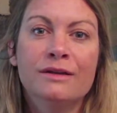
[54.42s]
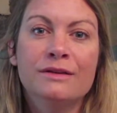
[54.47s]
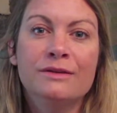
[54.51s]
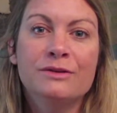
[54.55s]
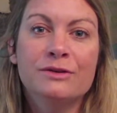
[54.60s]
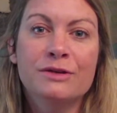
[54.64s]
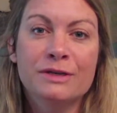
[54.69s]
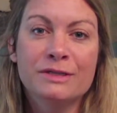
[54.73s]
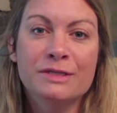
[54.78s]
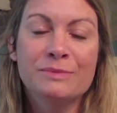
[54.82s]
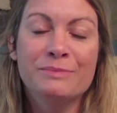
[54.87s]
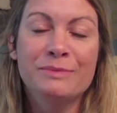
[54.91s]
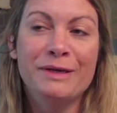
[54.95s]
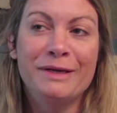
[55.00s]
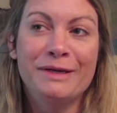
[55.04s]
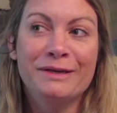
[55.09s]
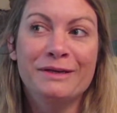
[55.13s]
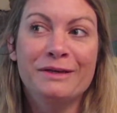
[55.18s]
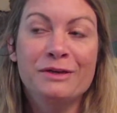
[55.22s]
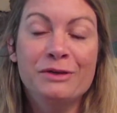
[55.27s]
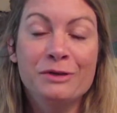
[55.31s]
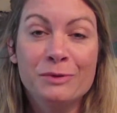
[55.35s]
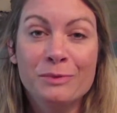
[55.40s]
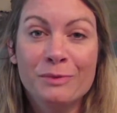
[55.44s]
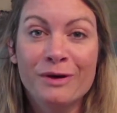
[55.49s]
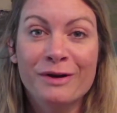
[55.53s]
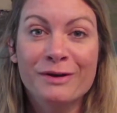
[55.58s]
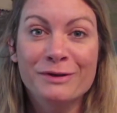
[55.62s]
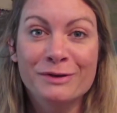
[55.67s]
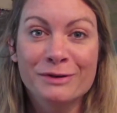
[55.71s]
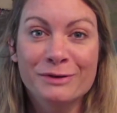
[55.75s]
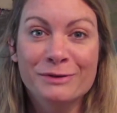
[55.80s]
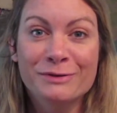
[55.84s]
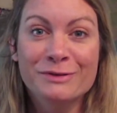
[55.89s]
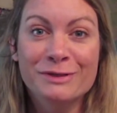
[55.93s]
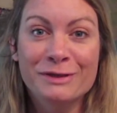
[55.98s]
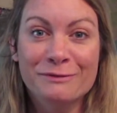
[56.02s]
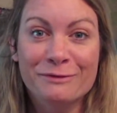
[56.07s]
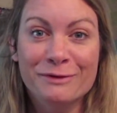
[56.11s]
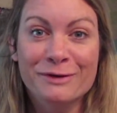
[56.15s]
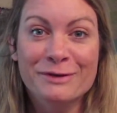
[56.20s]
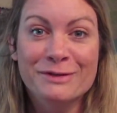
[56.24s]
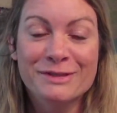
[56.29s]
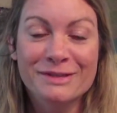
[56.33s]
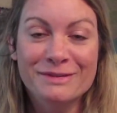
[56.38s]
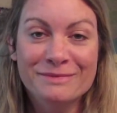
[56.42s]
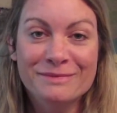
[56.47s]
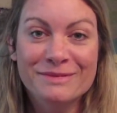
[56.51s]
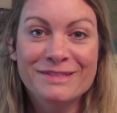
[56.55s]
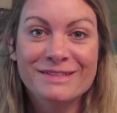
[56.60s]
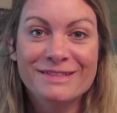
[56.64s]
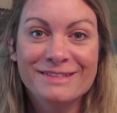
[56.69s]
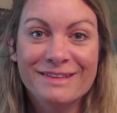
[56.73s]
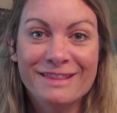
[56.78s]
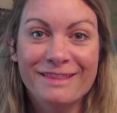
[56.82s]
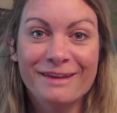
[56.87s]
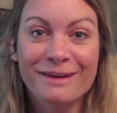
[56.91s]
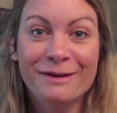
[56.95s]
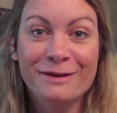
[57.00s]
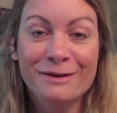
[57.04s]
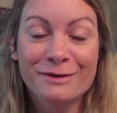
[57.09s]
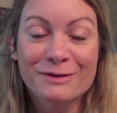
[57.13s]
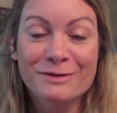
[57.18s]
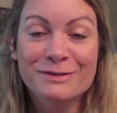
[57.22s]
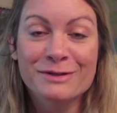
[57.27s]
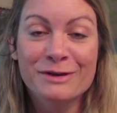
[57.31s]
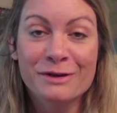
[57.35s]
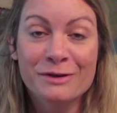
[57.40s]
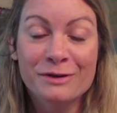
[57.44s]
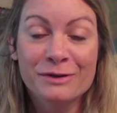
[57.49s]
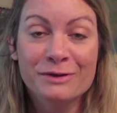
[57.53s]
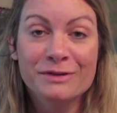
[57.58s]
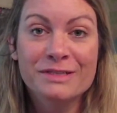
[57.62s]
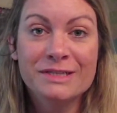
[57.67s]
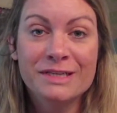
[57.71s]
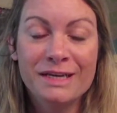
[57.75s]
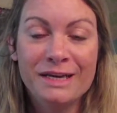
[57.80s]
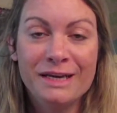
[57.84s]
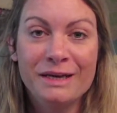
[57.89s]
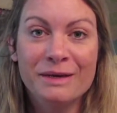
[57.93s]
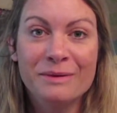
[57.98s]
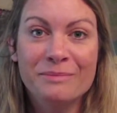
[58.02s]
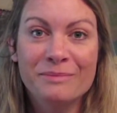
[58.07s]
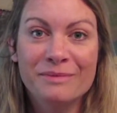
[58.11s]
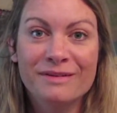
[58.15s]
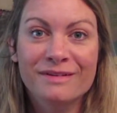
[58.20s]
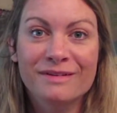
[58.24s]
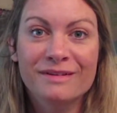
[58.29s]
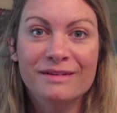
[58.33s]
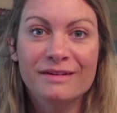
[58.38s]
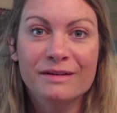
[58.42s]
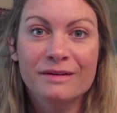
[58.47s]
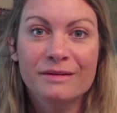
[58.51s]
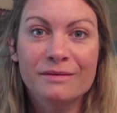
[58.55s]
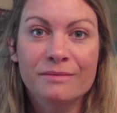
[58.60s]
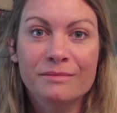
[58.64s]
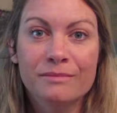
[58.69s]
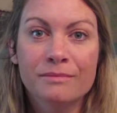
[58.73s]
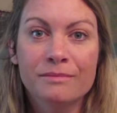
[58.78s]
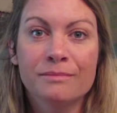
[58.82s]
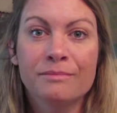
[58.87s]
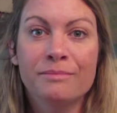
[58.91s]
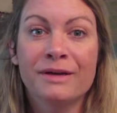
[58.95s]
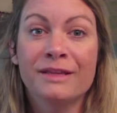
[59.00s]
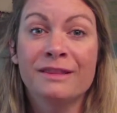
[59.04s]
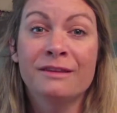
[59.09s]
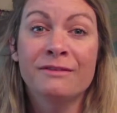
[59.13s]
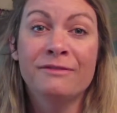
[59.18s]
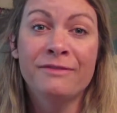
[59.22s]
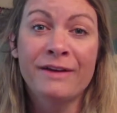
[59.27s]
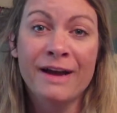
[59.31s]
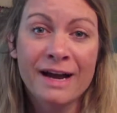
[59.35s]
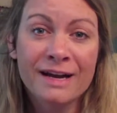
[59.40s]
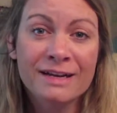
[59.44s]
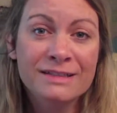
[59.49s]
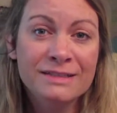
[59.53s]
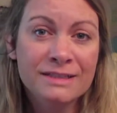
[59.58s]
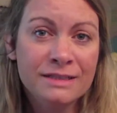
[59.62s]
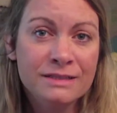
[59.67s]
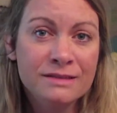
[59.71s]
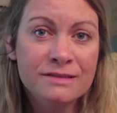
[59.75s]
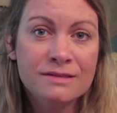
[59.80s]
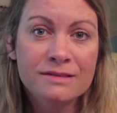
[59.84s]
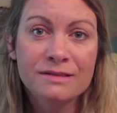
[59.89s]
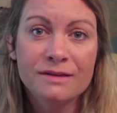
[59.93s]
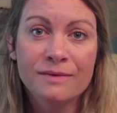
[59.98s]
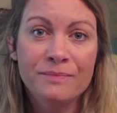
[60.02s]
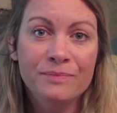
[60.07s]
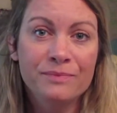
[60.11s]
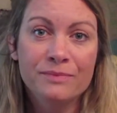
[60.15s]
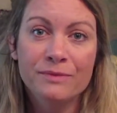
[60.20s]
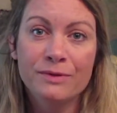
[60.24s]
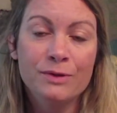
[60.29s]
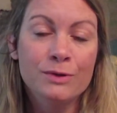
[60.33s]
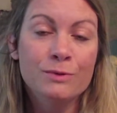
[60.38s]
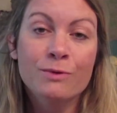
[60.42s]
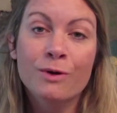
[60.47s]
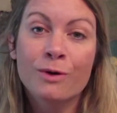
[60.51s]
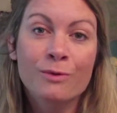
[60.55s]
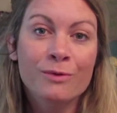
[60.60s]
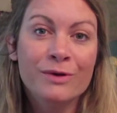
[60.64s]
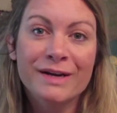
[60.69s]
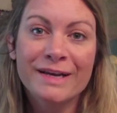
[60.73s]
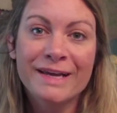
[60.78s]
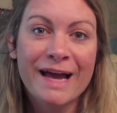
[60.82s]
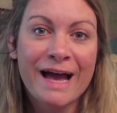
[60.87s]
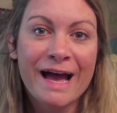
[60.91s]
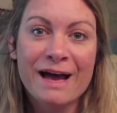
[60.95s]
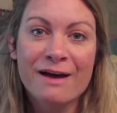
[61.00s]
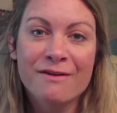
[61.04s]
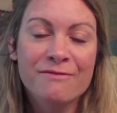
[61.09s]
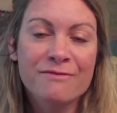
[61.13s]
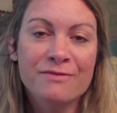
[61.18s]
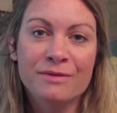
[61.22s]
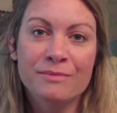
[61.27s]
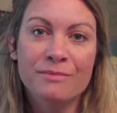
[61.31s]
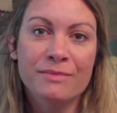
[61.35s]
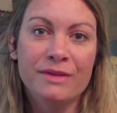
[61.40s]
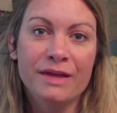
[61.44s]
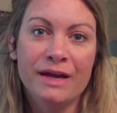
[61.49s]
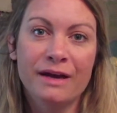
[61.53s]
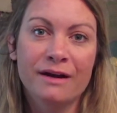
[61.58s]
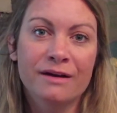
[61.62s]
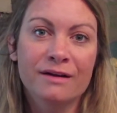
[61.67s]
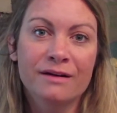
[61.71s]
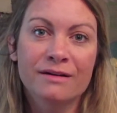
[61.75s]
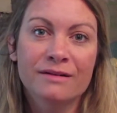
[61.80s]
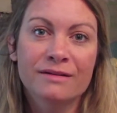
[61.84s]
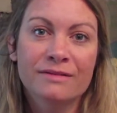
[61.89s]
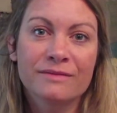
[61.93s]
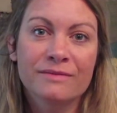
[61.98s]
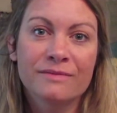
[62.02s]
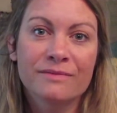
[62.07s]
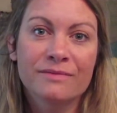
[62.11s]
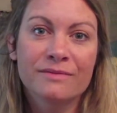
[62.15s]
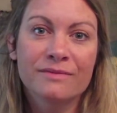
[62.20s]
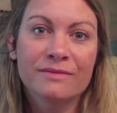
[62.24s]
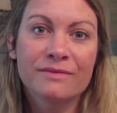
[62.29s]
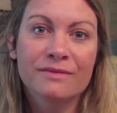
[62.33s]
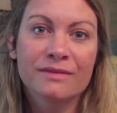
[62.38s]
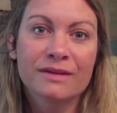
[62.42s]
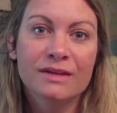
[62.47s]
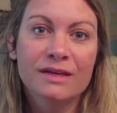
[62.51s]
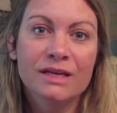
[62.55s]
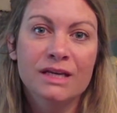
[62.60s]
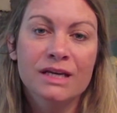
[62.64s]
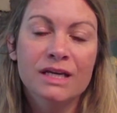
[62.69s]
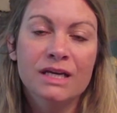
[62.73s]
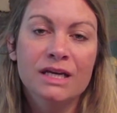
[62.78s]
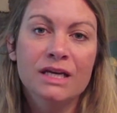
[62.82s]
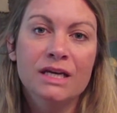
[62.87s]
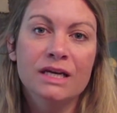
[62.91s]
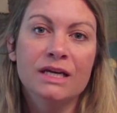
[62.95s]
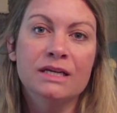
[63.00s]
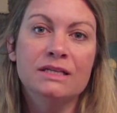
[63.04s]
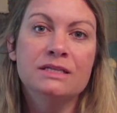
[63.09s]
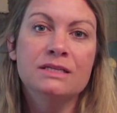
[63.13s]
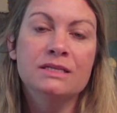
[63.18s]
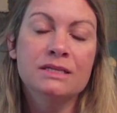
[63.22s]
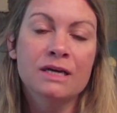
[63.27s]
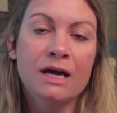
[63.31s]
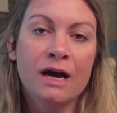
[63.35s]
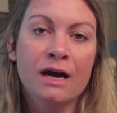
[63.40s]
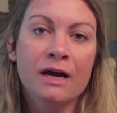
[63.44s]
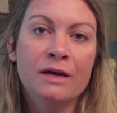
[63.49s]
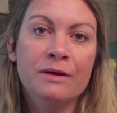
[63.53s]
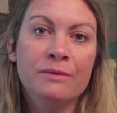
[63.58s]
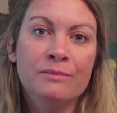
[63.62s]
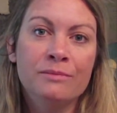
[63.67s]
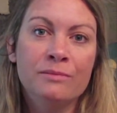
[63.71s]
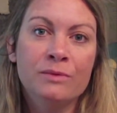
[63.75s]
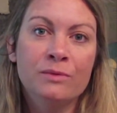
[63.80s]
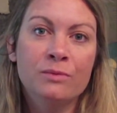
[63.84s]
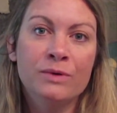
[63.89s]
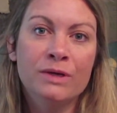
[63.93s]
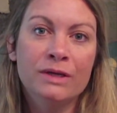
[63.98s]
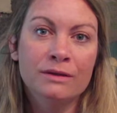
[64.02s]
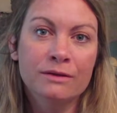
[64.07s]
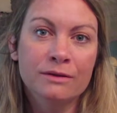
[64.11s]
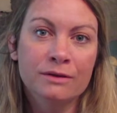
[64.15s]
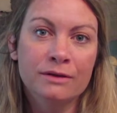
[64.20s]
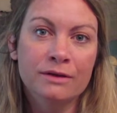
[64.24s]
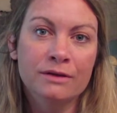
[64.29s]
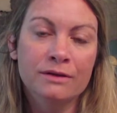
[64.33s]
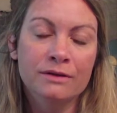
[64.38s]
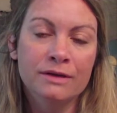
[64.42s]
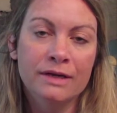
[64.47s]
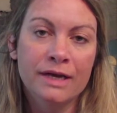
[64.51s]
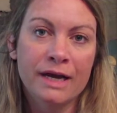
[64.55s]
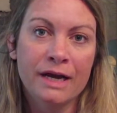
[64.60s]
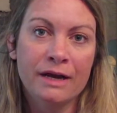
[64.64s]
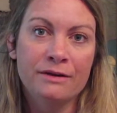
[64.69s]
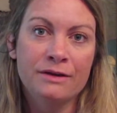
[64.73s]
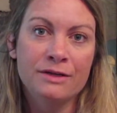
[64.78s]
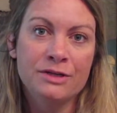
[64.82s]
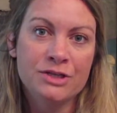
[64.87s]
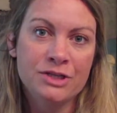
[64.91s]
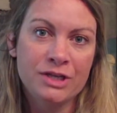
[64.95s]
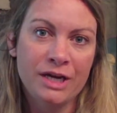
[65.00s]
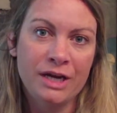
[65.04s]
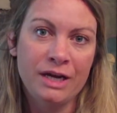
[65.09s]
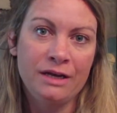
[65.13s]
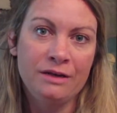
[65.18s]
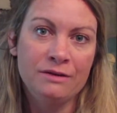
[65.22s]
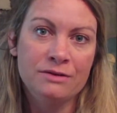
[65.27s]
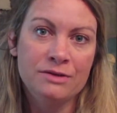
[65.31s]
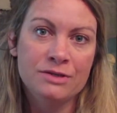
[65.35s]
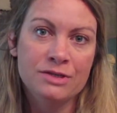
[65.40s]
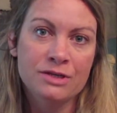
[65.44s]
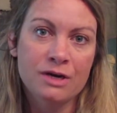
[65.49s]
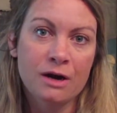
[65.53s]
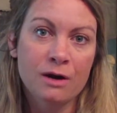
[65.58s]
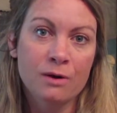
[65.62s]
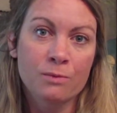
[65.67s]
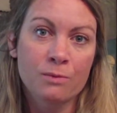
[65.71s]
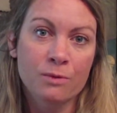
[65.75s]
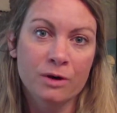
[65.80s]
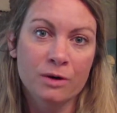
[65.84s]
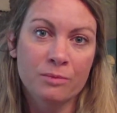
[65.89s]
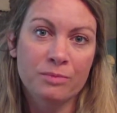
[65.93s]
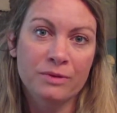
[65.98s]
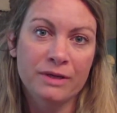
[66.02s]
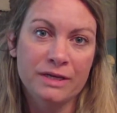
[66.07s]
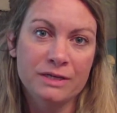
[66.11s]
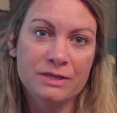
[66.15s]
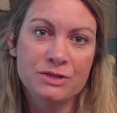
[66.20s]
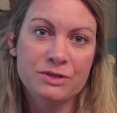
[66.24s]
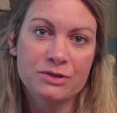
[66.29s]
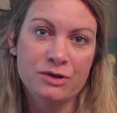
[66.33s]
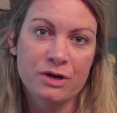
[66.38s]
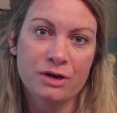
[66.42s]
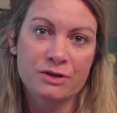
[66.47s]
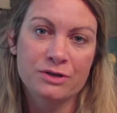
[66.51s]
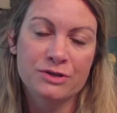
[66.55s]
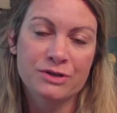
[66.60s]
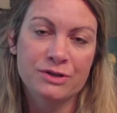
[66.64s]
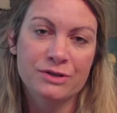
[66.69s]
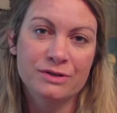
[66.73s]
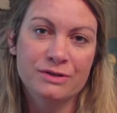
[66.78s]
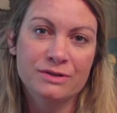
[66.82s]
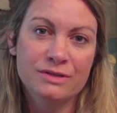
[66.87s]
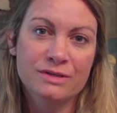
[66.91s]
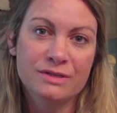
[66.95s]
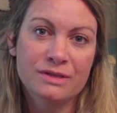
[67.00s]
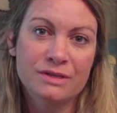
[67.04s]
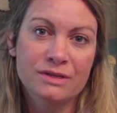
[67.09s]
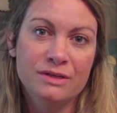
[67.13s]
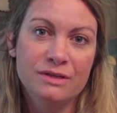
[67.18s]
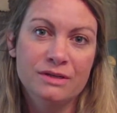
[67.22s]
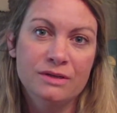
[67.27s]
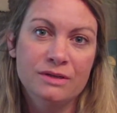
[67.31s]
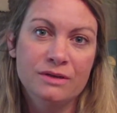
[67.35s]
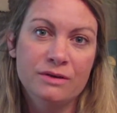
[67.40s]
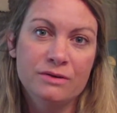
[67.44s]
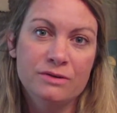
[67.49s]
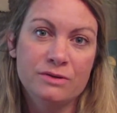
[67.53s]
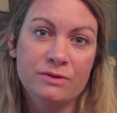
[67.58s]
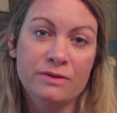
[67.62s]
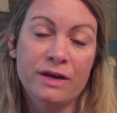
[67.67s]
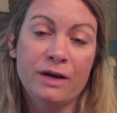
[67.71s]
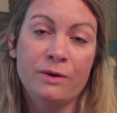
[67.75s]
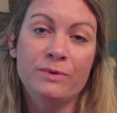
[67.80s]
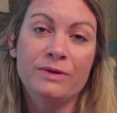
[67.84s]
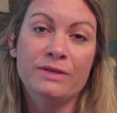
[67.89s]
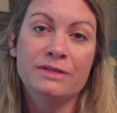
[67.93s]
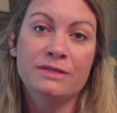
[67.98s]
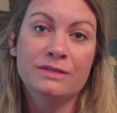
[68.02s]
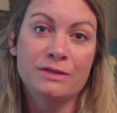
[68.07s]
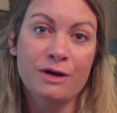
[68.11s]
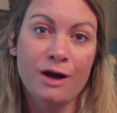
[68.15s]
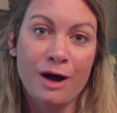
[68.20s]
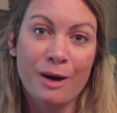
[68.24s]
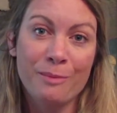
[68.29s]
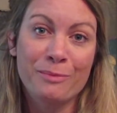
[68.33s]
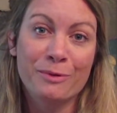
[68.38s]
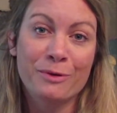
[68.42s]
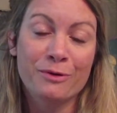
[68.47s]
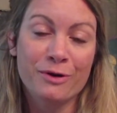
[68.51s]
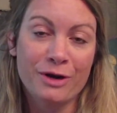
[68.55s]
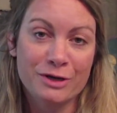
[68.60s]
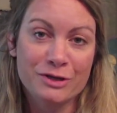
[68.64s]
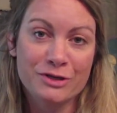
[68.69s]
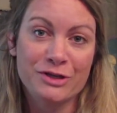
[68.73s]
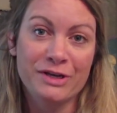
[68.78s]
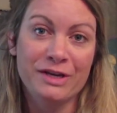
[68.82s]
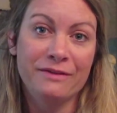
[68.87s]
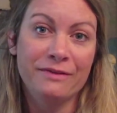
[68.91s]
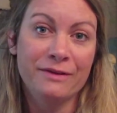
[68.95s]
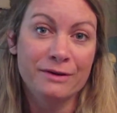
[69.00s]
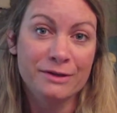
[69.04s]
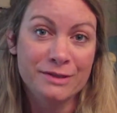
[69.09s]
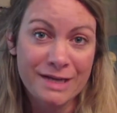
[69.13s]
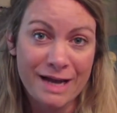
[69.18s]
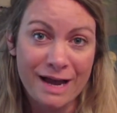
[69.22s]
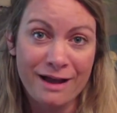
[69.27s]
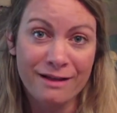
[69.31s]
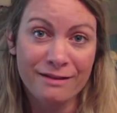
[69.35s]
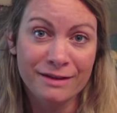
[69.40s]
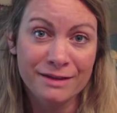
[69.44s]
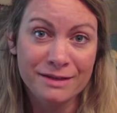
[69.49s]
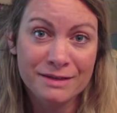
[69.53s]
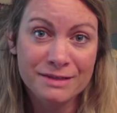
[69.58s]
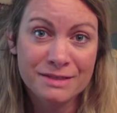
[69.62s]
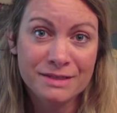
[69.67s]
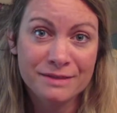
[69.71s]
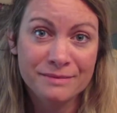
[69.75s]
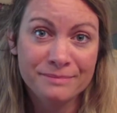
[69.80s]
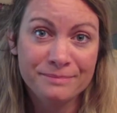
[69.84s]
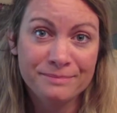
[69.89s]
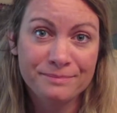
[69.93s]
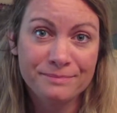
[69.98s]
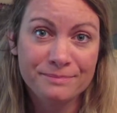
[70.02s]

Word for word: Trust me, you want neurodivergent thinkers on your team, but the fact is you already have them there. It's time learn how to change our workplace structures so that we stop crushing their talent.